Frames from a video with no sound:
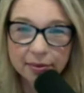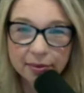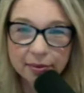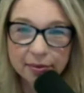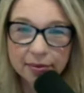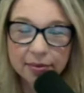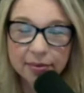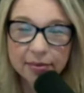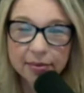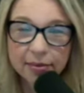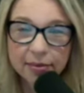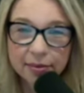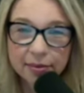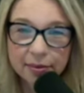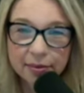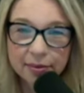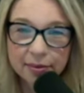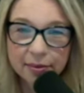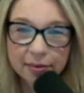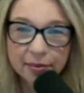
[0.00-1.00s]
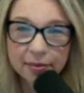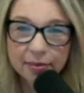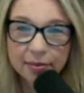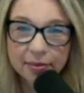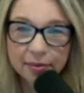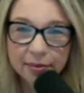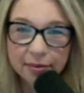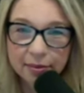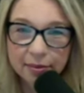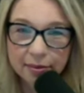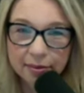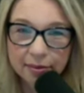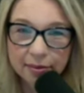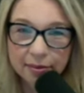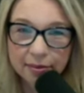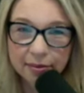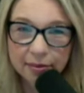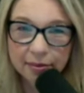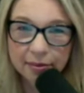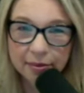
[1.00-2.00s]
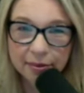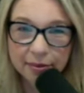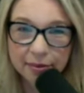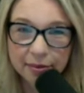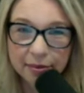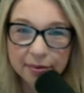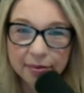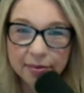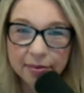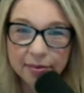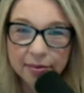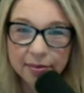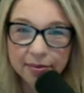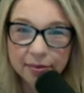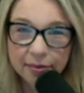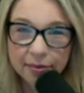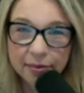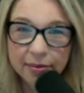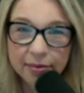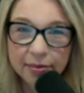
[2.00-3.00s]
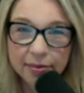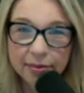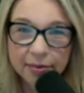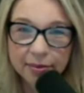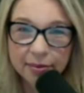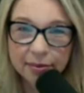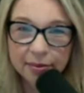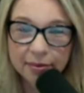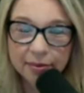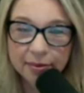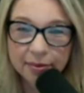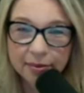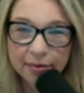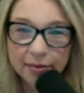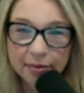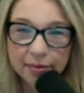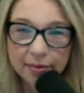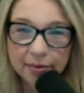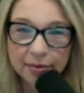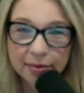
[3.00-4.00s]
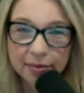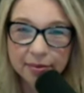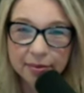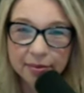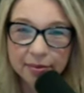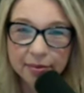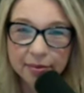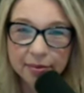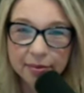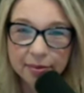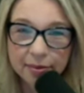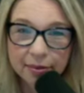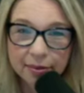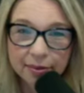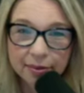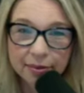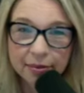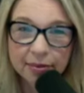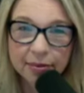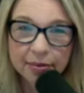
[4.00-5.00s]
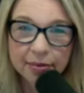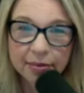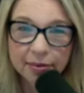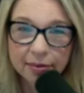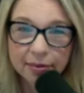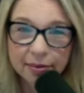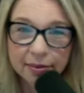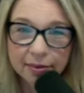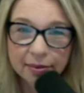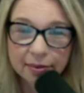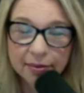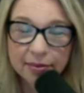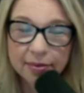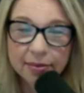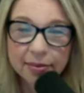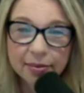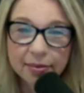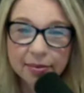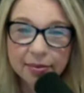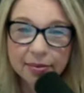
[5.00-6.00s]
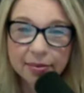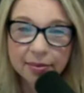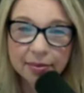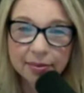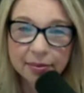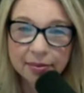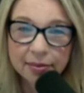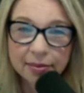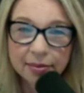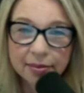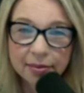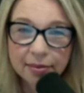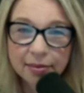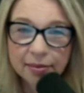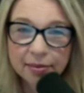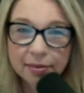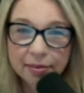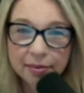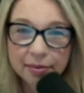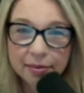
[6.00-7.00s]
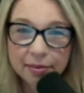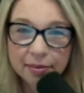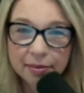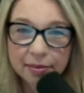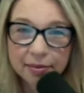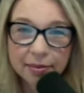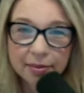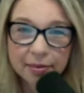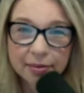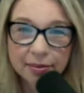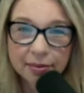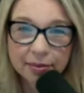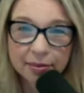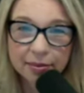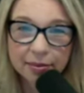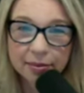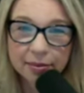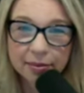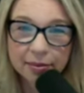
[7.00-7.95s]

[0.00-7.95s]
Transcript: [no speech]